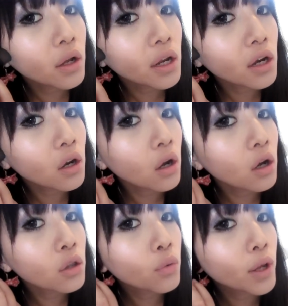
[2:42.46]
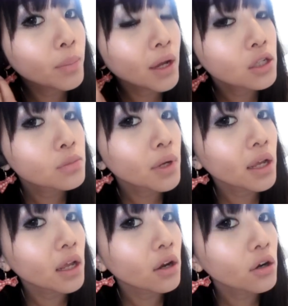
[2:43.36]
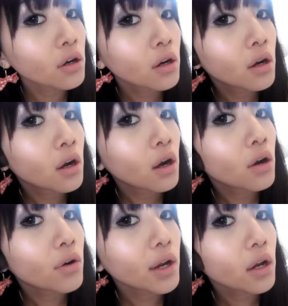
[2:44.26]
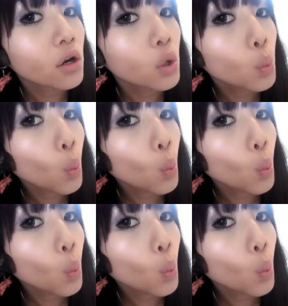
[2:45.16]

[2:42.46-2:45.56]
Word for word: here, all the way back to my ear right here.